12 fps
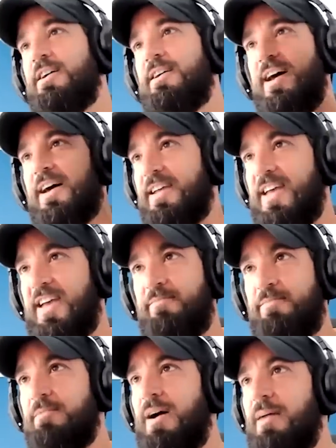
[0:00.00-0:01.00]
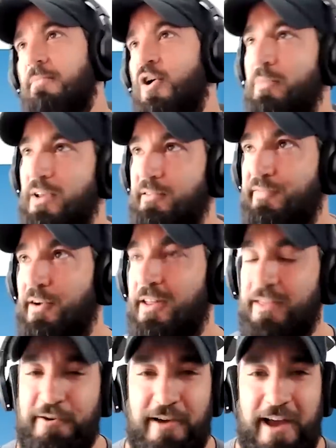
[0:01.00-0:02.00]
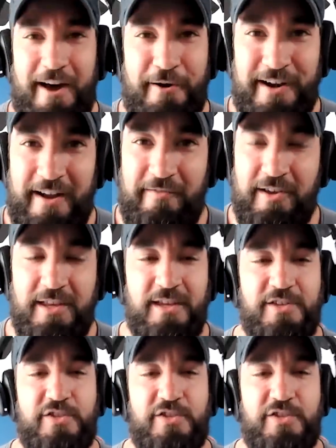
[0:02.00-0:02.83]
and kind of gave me my moment in front of the crowd and everything. Wow.